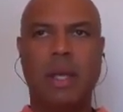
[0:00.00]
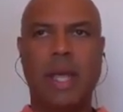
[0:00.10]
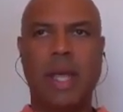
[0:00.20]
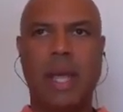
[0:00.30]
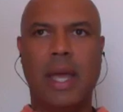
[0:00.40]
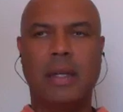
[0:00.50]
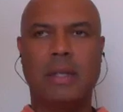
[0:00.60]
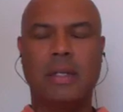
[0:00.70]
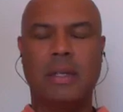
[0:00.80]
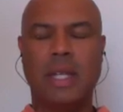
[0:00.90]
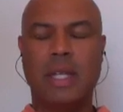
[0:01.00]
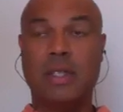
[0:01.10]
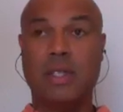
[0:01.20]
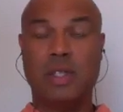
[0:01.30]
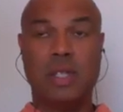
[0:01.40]
and
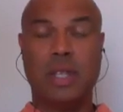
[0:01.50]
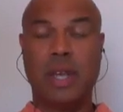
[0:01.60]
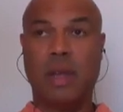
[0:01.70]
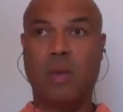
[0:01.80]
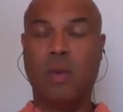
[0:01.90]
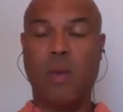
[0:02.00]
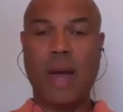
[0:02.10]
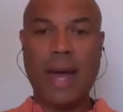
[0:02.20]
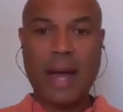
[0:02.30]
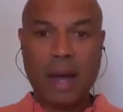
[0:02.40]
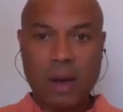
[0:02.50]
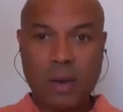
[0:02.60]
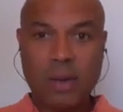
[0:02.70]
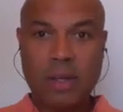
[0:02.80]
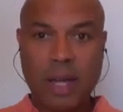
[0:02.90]
it's just like, wow.
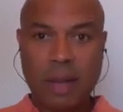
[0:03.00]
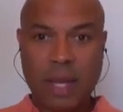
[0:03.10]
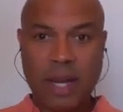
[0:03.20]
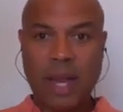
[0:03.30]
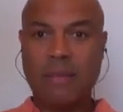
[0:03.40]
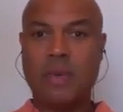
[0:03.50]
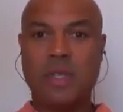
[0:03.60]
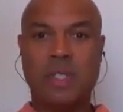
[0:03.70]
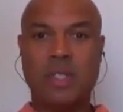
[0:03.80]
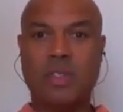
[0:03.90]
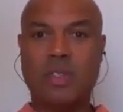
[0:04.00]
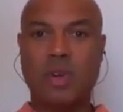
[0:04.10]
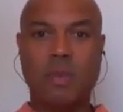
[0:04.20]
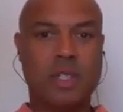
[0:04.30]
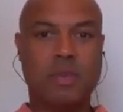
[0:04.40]
I mean, everyone's in
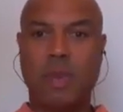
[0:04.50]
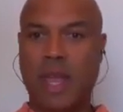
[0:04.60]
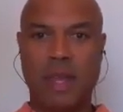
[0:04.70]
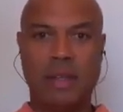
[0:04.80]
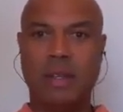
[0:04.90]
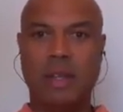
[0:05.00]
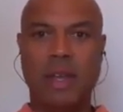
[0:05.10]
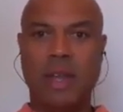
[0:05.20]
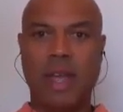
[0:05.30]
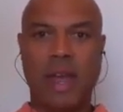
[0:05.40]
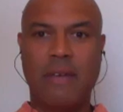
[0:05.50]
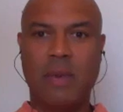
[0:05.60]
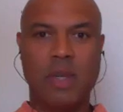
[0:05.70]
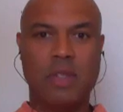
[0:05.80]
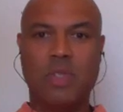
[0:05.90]
so much pain.
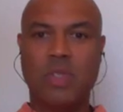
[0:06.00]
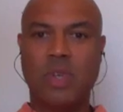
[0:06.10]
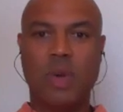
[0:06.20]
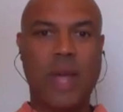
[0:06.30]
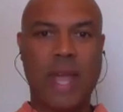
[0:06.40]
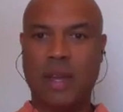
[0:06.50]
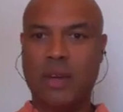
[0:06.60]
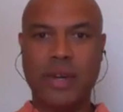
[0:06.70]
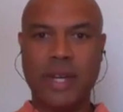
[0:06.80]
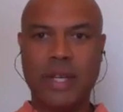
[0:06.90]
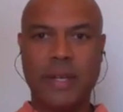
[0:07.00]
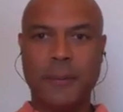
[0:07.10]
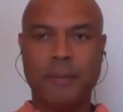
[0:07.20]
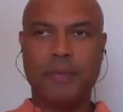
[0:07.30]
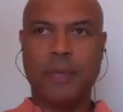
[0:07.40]
Everyone's so angry.
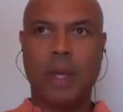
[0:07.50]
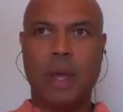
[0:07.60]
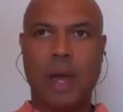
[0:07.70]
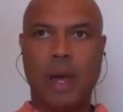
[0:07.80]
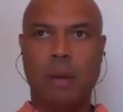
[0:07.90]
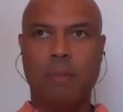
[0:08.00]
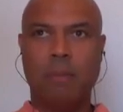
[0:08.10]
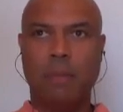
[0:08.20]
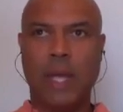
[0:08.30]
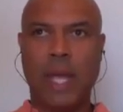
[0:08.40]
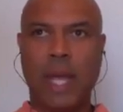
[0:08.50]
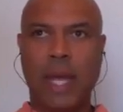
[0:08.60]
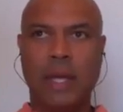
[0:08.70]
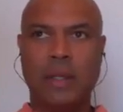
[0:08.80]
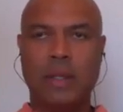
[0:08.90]

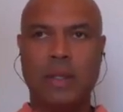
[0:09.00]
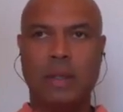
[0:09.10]
And